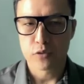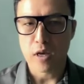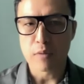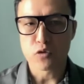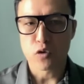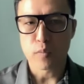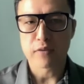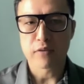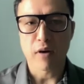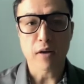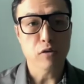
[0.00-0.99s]
Today, I'm joined by
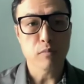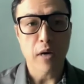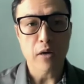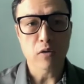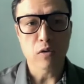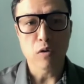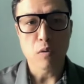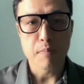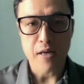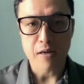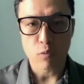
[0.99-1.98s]
Dr. Michael
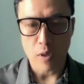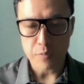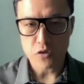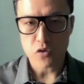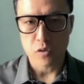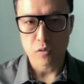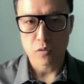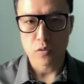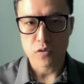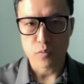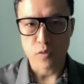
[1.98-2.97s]
Mehta Webster,
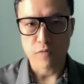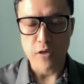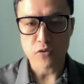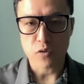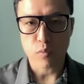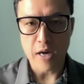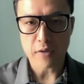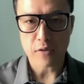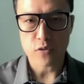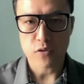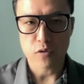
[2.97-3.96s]
who is a professor of
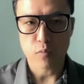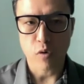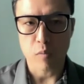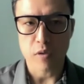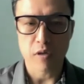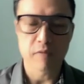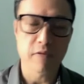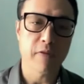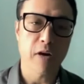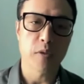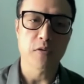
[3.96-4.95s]
practice in the Department of
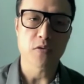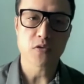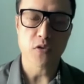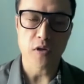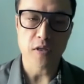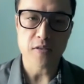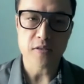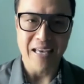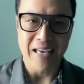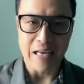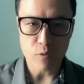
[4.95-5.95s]
Environmental Studies
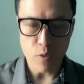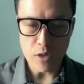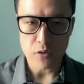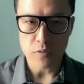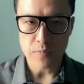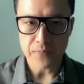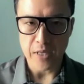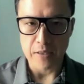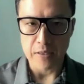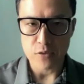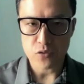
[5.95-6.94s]
at NYU,
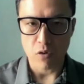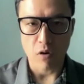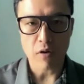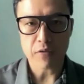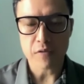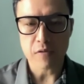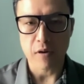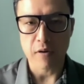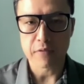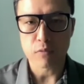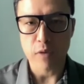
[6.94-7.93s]
and he's the author
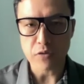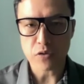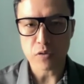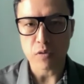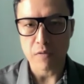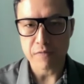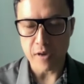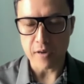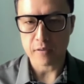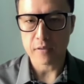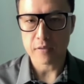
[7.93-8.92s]
of The Rescue
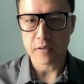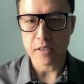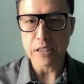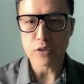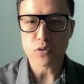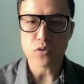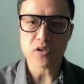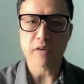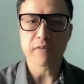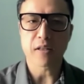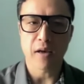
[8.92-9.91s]
Effect The Key to
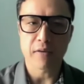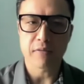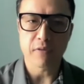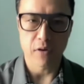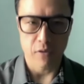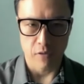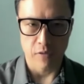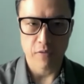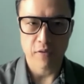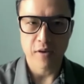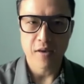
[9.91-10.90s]
Saving Life on
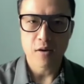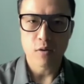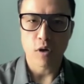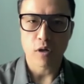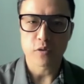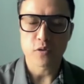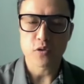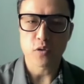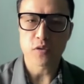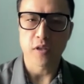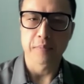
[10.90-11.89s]
Earth. Welcome to the
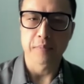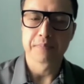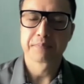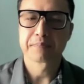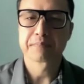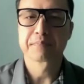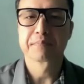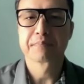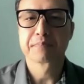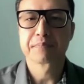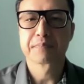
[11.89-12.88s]
show today.
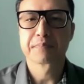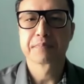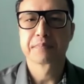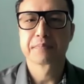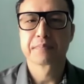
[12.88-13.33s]
Thank you.